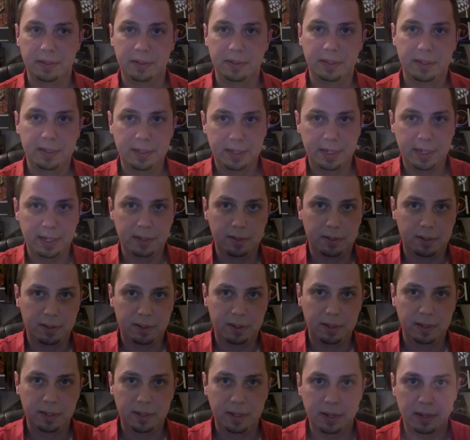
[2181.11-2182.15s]

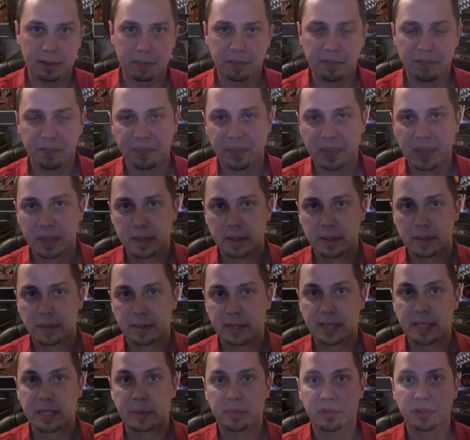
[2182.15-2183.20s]
seal
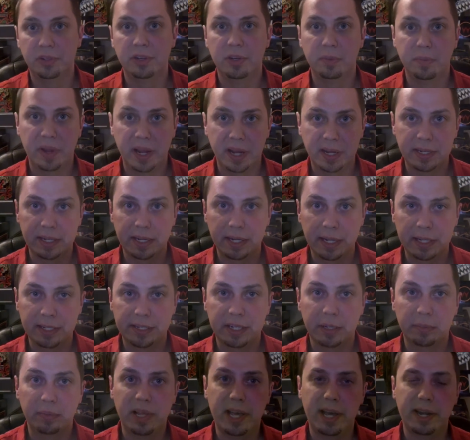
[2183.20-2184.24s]
that the balloon makes
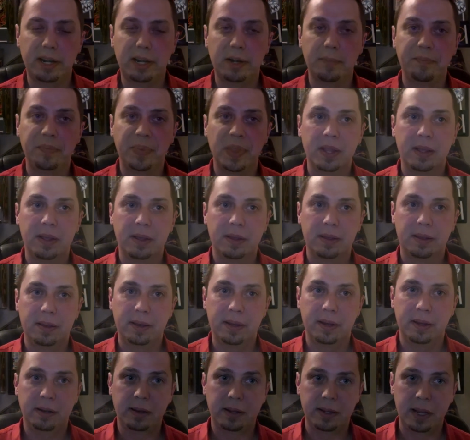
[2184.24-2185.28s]
against your bladder,
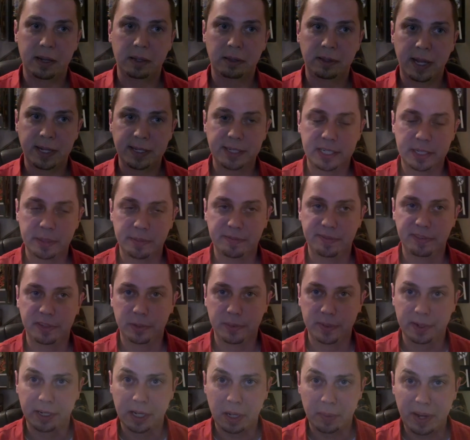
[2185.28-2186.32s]
and it lets some
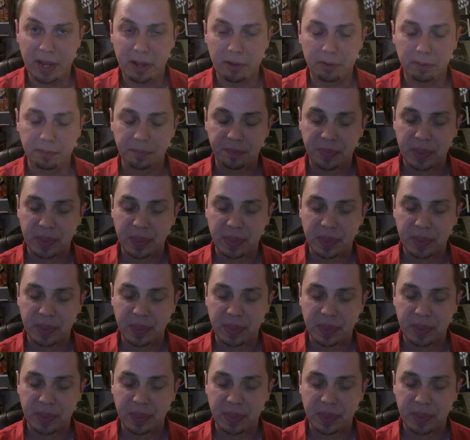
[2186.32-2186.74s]
fluid come out.